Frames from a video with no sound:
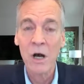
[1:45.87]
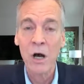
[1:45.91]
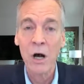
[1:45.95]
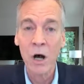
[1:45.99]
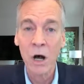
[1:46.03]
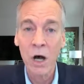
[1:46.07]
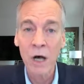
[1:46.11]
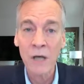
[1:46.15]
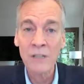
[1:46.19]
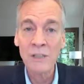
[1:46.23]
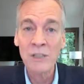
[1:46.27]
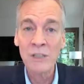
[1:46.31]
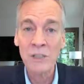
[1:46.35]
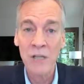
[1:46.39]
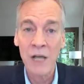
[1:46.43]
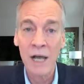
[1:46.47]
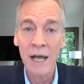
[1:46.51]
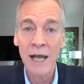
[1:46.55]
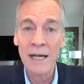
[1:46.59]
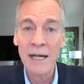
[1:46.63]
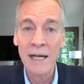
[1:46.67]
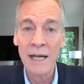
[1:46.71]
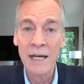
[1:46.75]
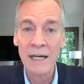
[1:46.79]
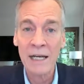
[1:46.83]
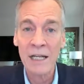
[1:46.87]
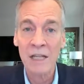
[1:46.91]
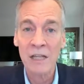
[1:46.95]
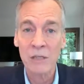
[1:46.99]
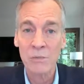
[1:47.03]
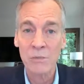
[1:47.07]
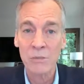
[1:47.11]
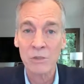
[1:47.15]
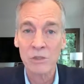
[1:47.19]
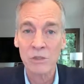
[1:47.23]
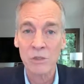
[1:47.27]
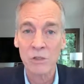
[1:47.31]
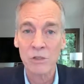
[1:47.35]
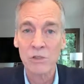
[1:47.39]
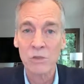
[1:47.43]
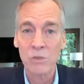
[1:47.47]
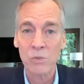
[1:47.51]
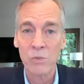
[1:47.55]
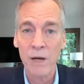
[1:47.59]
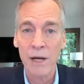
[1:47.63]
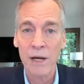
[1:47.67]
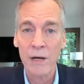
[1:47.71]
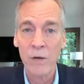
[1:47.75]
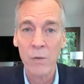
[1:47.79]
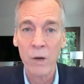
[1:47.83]
on site and get the results
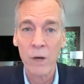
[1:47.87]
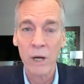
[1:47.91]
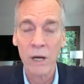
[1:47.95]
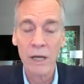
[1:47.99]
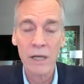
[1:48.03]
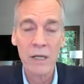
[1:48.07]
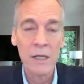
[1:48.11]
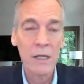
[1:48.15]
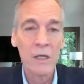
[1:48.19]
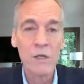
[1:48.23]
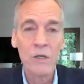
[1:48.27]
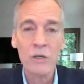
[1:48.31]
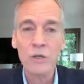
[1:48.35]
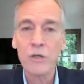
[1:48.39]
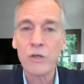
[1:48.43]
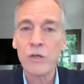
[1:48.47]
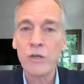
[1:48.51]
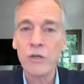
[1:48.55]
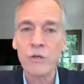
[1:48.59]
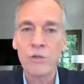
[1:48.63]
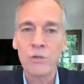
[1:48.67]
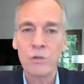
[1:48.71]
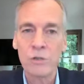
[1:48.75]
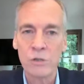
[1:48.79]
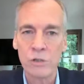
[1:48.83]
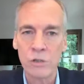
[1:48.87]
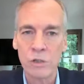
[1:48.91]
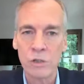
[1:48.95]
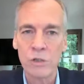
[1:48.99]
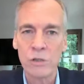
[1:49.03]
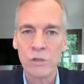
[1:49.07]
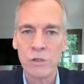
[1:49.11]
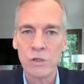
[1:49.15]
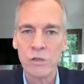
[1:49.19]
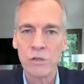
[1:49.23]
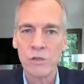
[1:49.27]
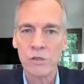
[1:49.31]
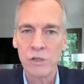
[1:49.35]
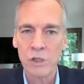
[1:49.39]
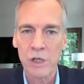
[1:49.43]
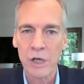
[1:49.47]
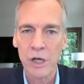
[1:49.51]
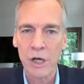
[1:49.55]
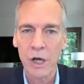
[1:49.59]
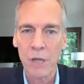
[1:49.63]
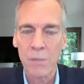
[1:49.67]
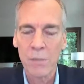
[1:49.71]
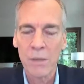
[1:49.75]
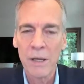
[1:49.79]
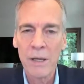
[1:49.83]
right away. Huge, huge
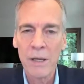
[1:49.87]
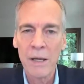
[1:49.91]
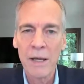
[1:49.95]
help.